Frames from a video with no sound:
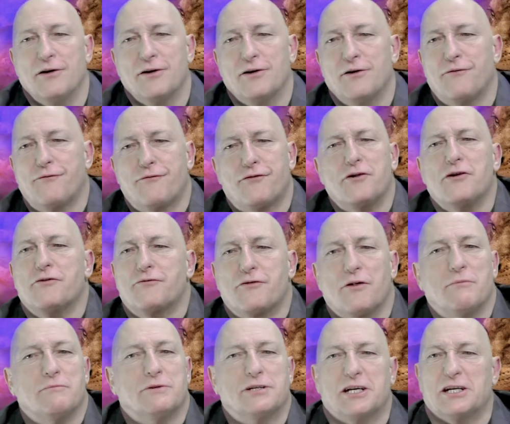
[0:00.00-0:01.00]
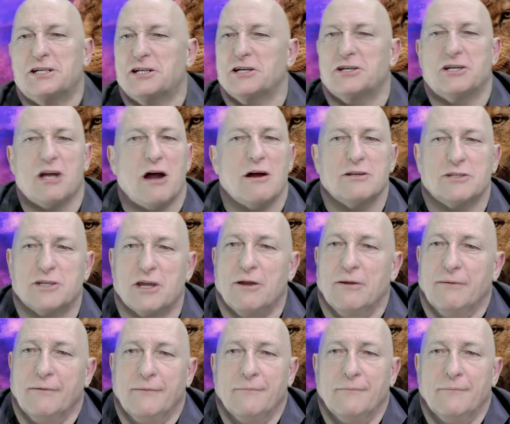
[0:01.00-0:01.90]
uh fruit from sister so and so.